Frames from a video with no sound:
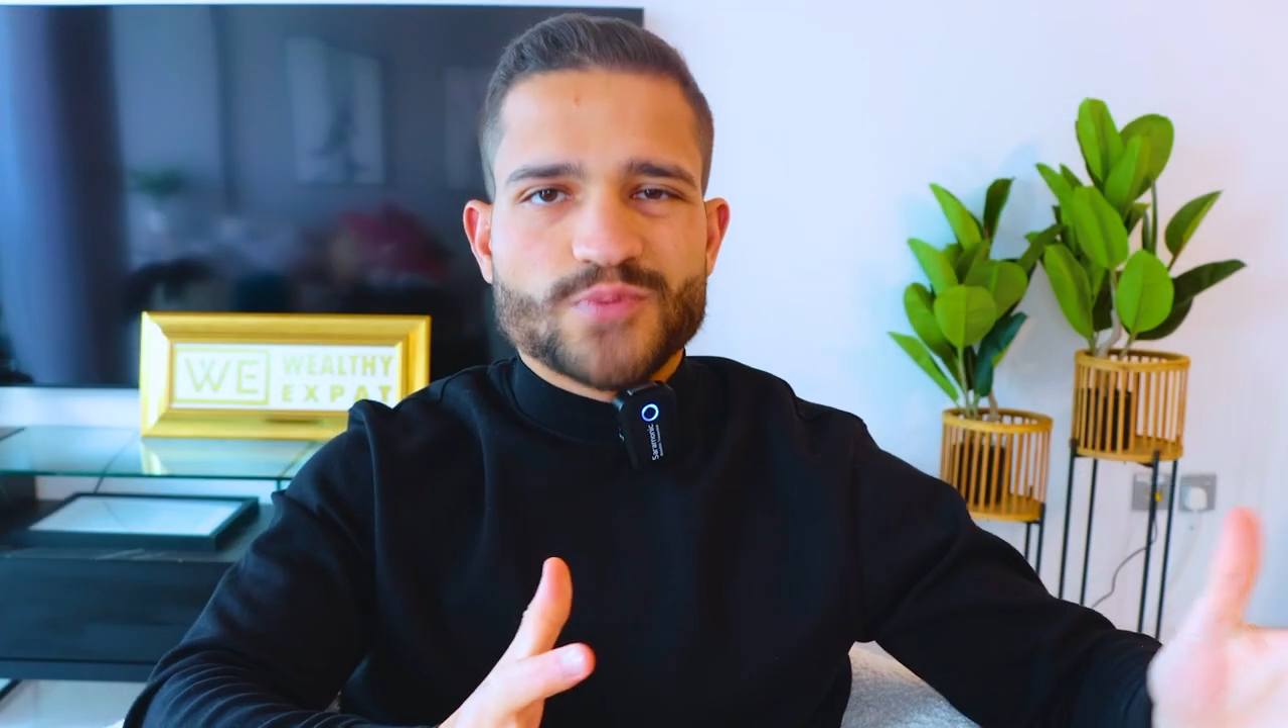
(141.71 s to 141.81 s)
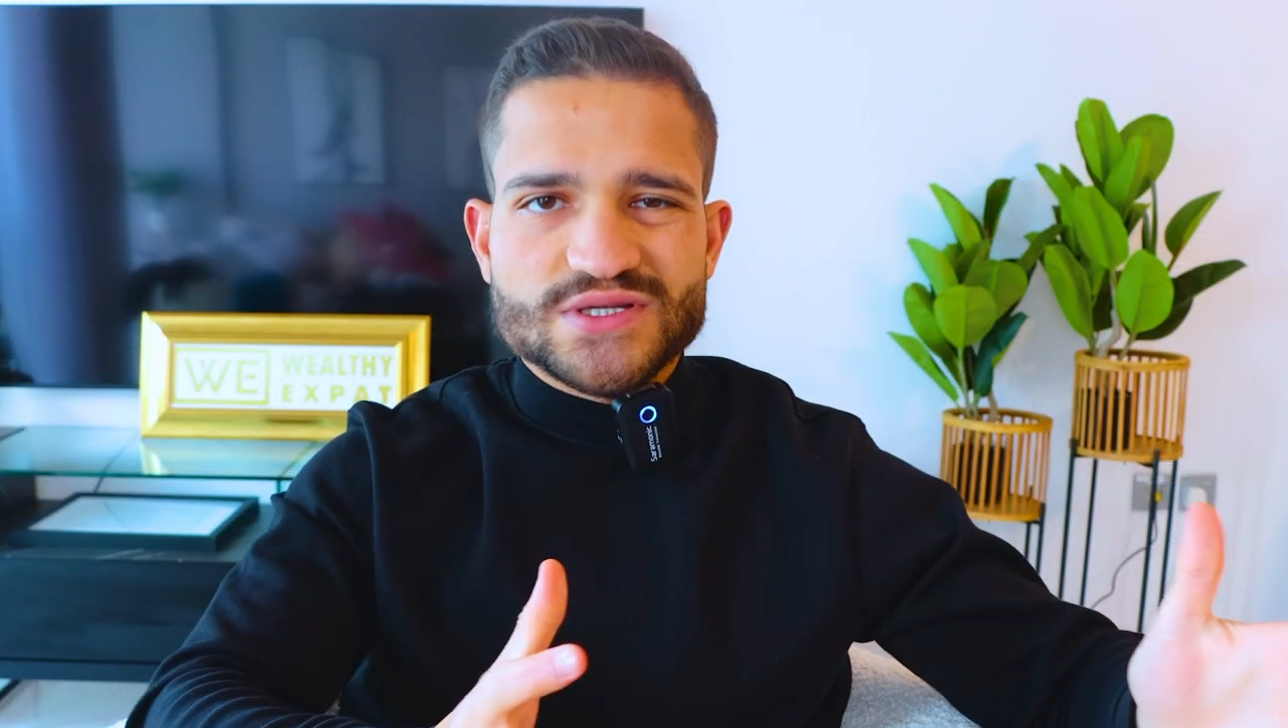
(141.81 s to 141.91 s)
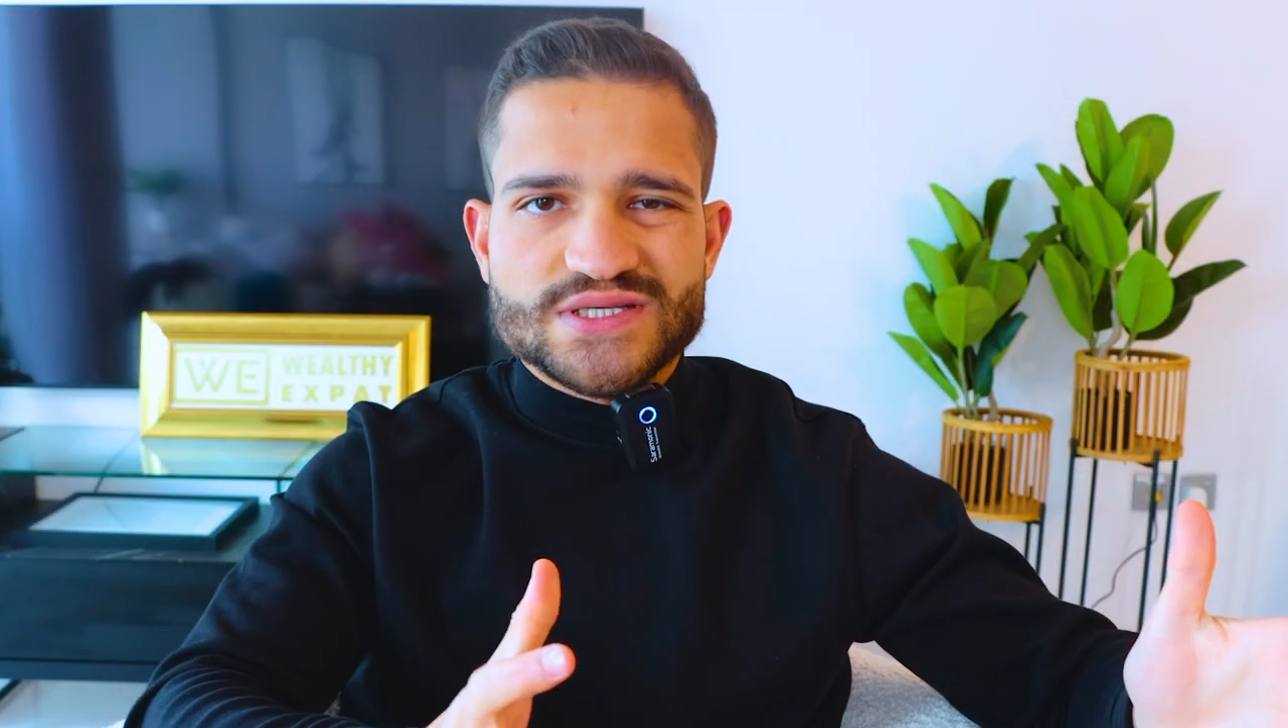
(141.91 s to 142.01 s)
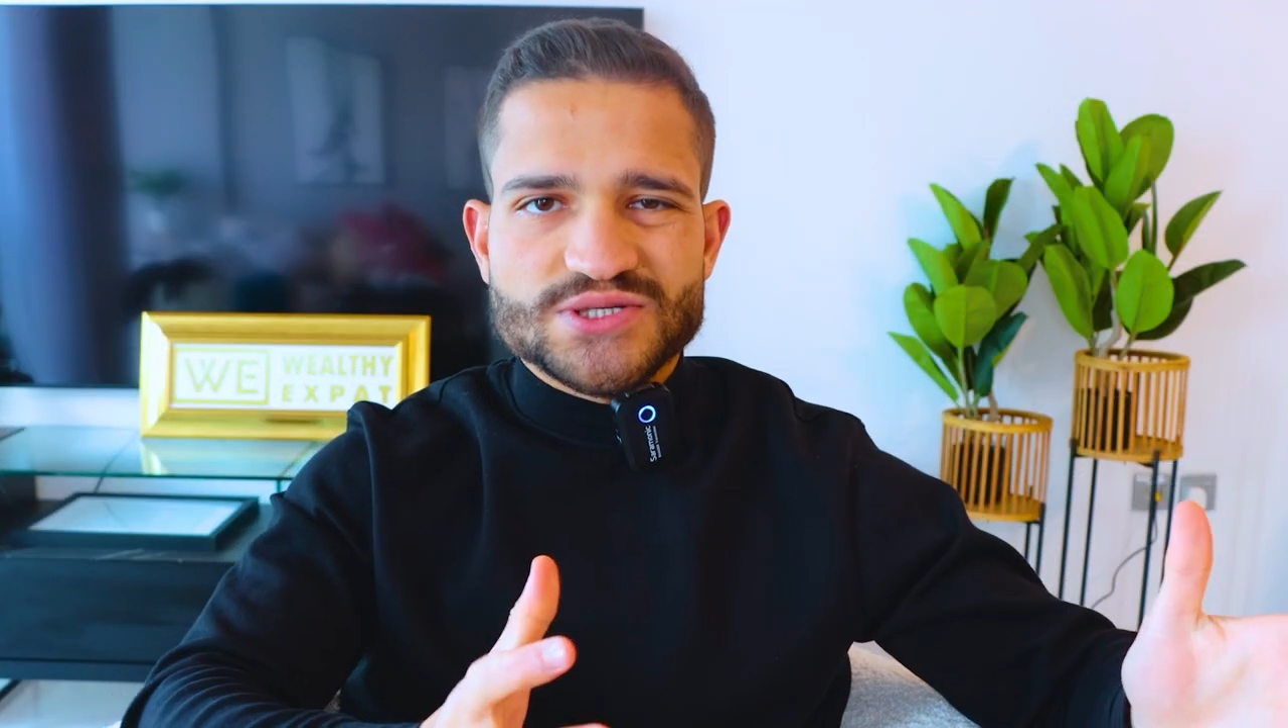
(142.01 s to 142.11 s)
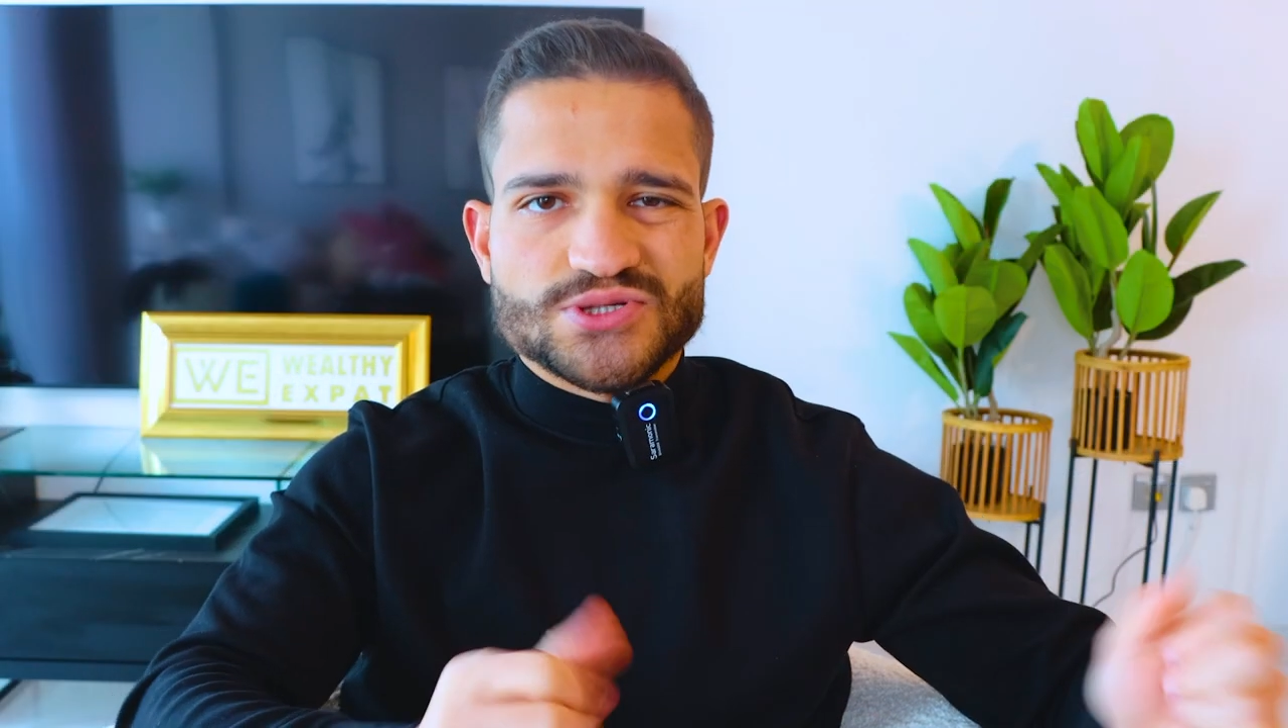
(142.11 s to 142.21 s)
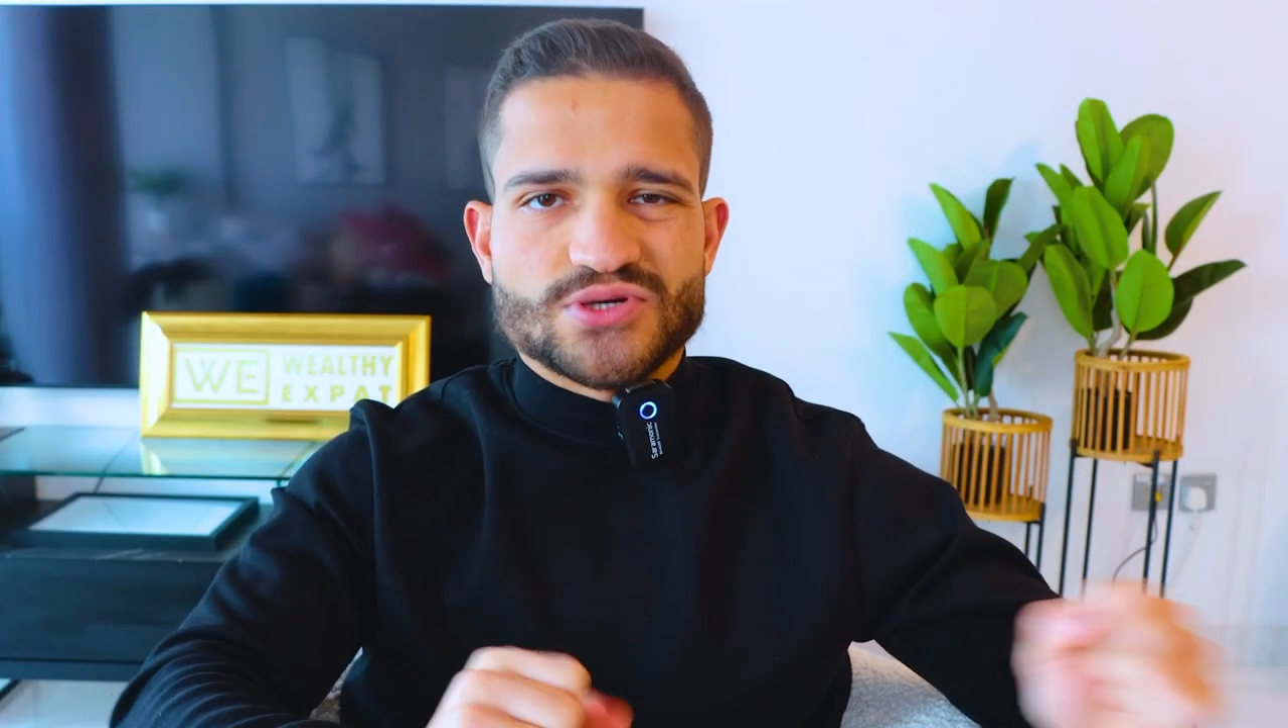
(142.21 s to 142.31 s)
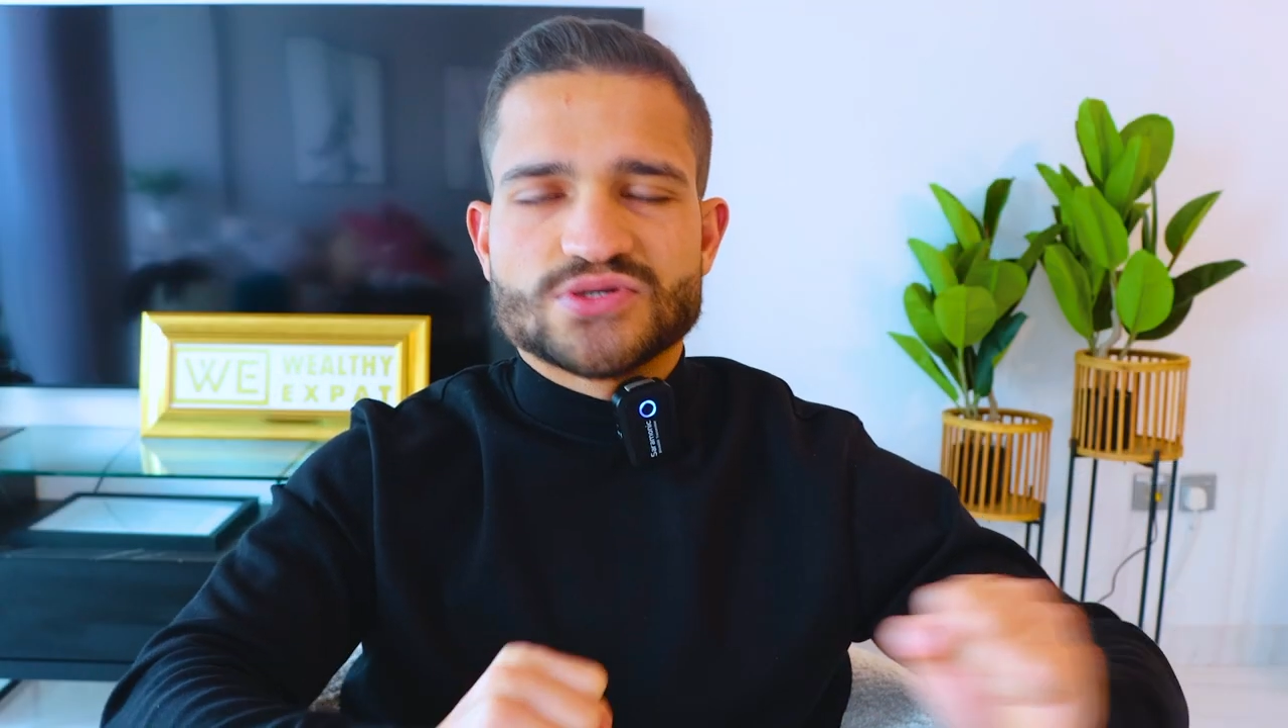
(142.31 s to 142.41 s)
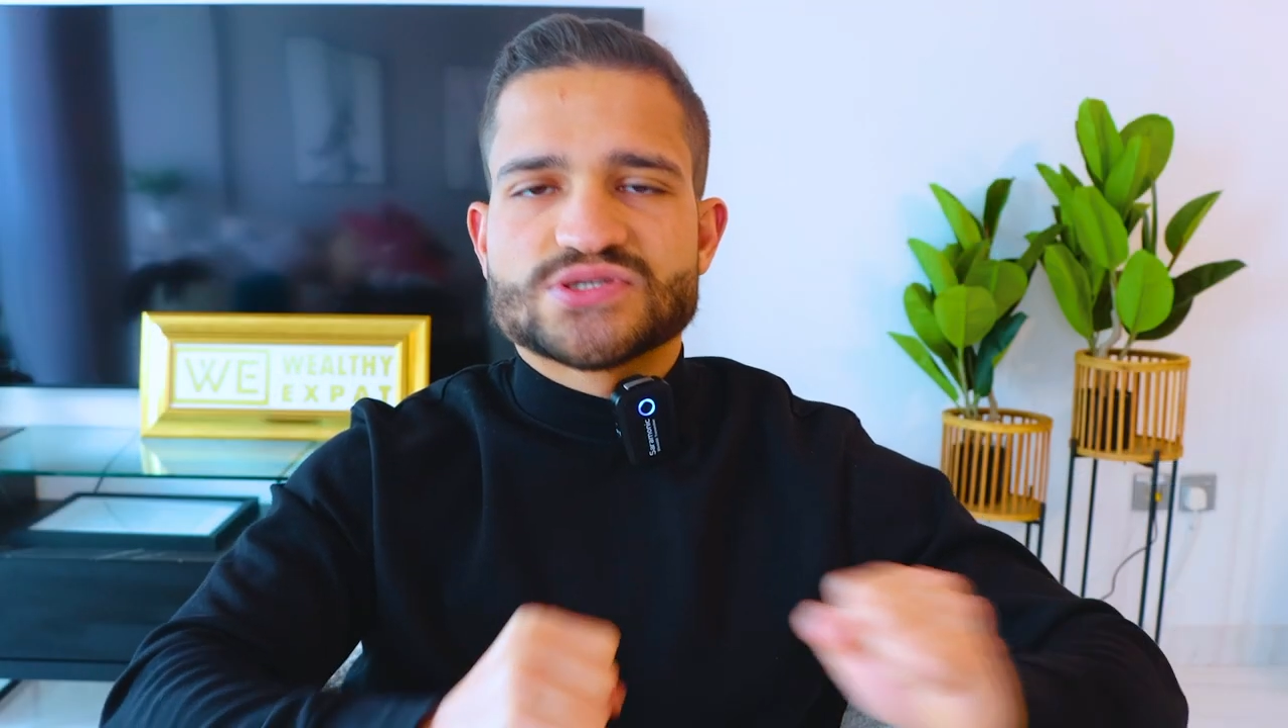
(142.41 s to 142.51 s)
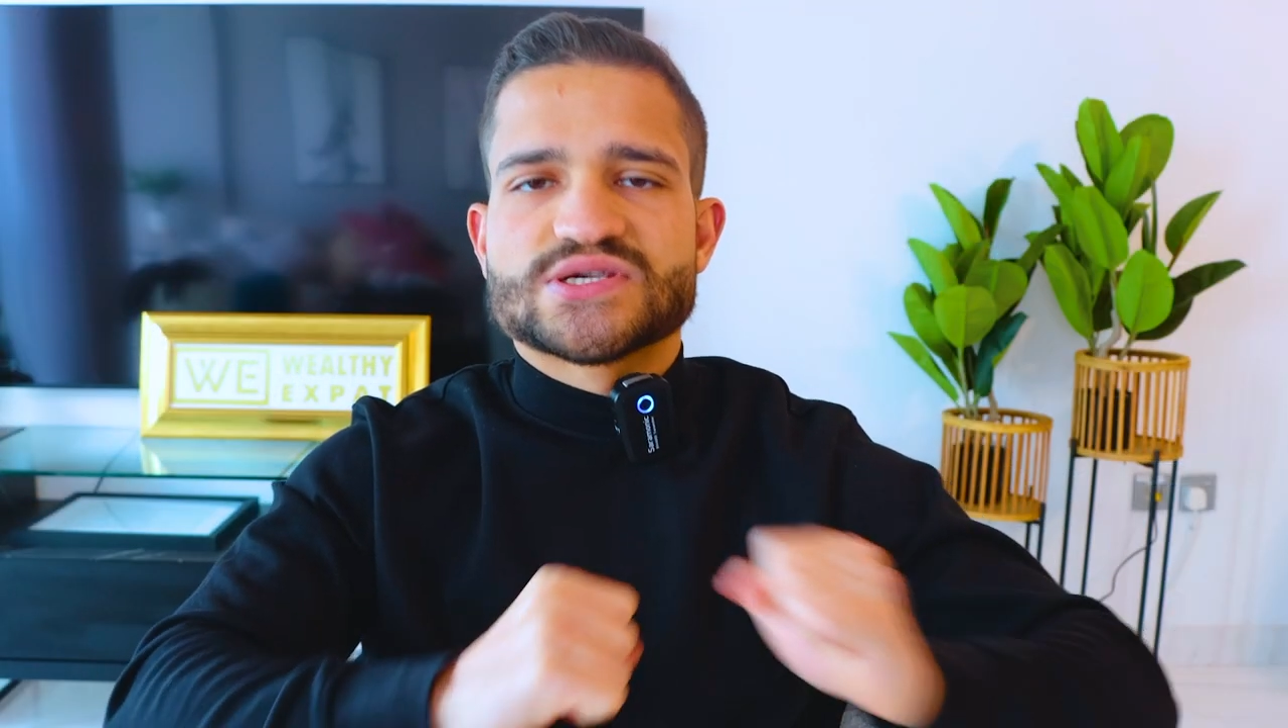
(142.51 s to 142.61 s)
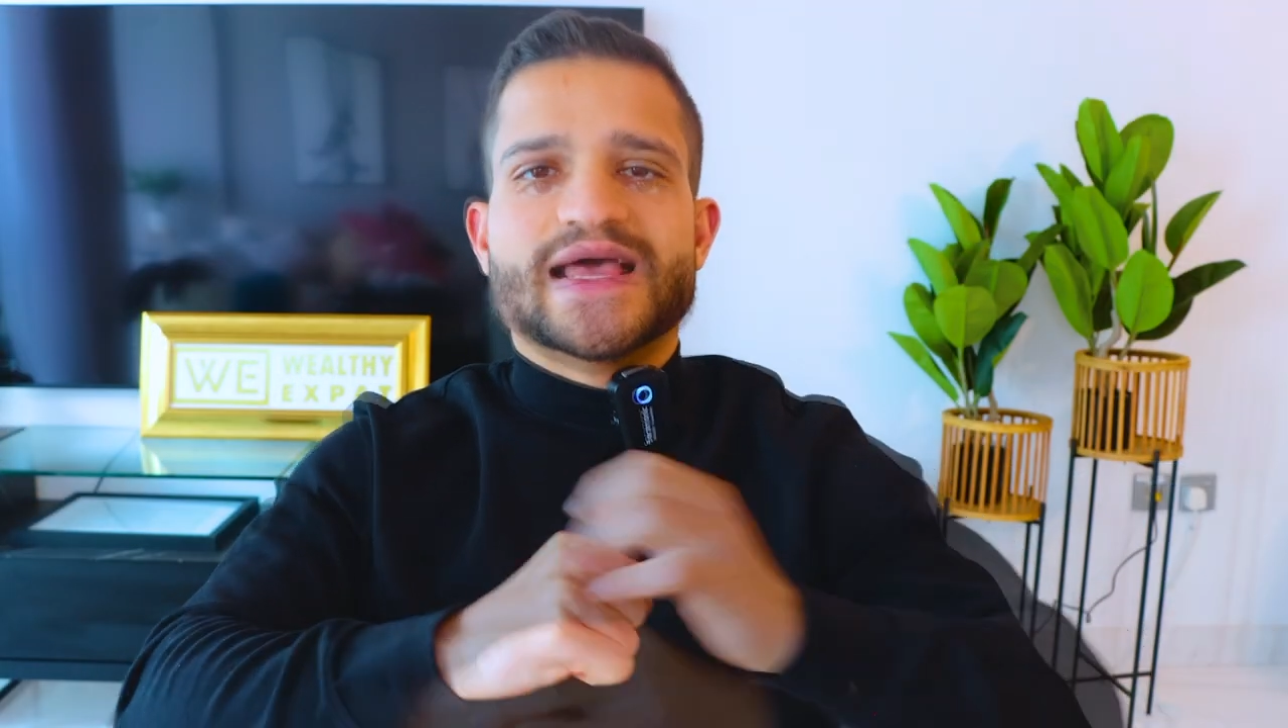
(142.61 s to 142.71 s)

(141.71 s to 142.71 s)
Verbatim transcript: practitioners